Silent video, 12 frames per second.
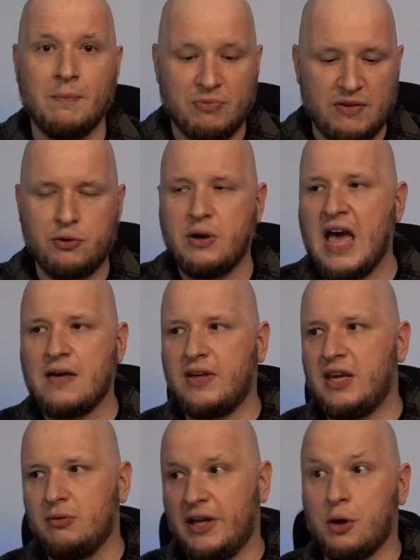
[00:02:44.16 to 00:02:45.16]
if you have
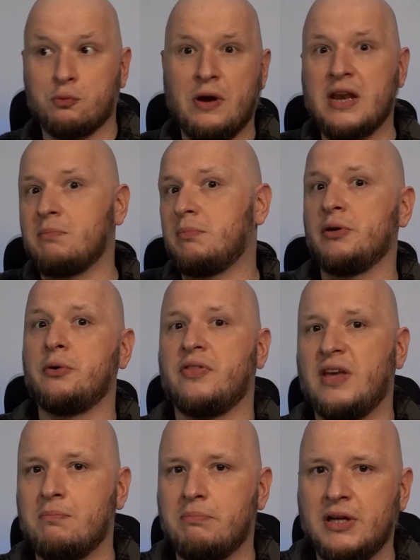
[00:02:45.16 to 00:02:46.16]
a like a red and blue
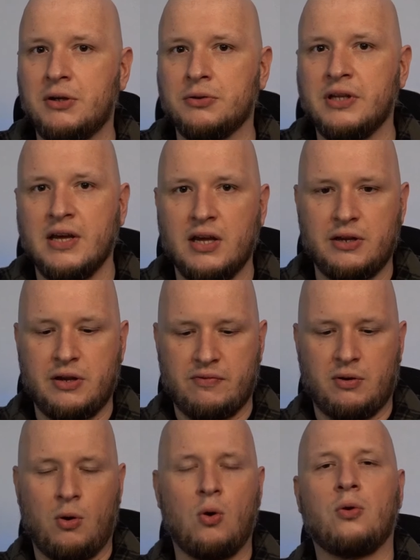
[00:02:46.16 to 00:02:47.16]
themed build and you have
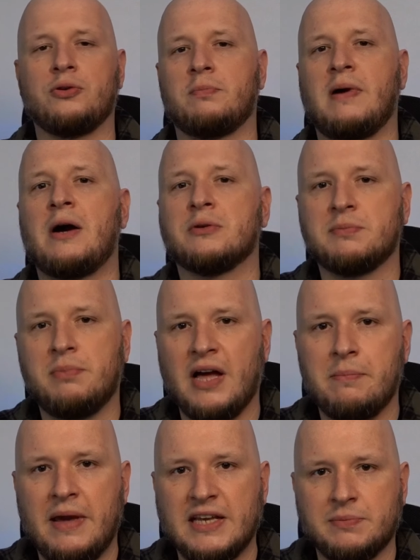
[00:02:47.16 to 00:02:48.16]
a hole in your power supply
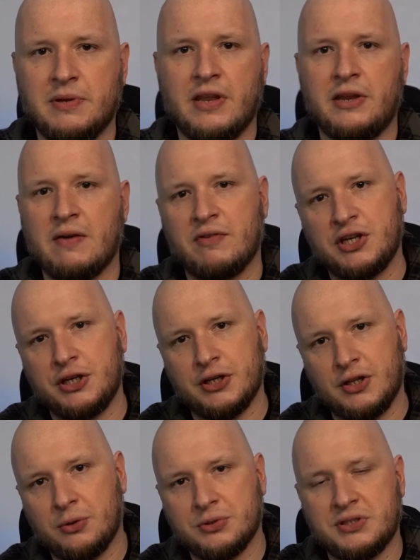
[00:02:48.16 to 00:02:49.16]
basement and then you have a
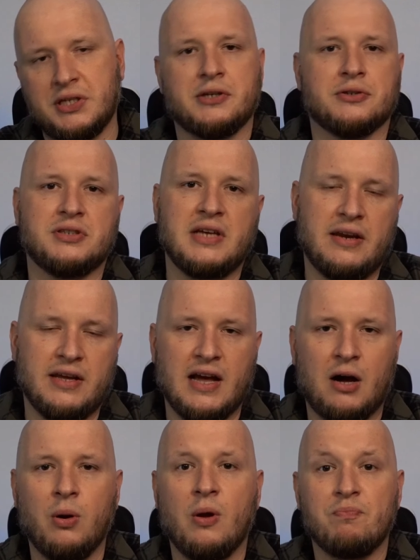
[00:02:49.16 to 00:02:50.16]
yellow sticker standing
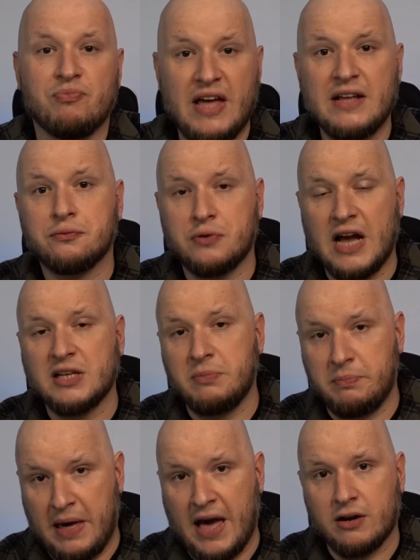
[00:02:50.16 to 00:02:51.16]
out, that drives me
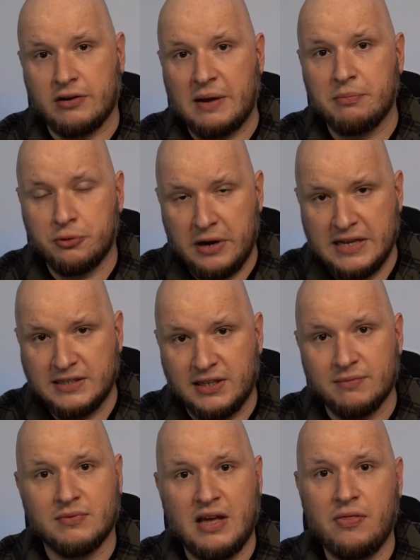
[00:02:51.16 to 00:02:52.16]
bat crap
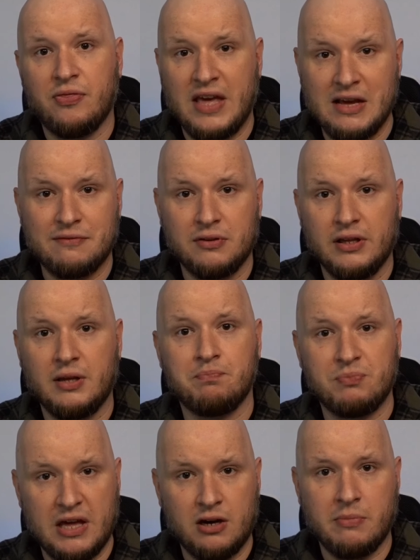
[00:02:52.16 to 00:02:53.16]
crazy. And thankfully,
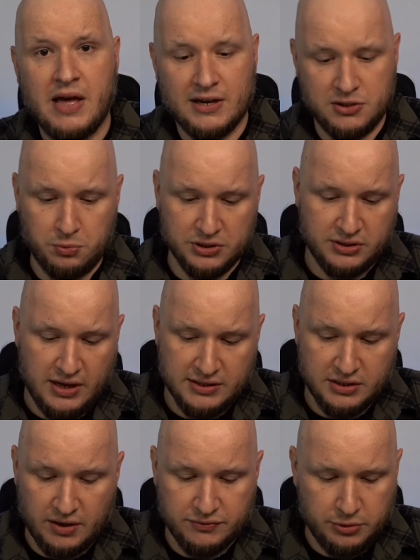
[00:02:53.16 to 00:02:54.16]
Enermax was nice
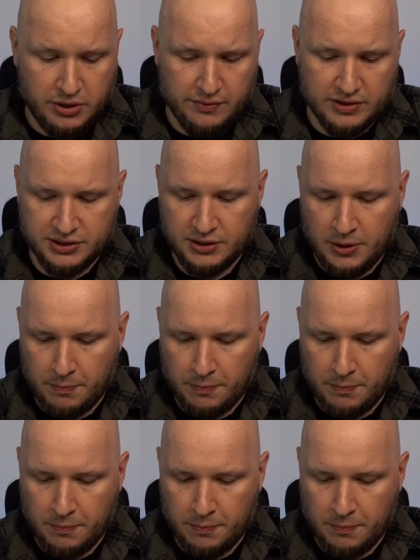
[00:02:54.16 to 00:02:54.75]
enough to give us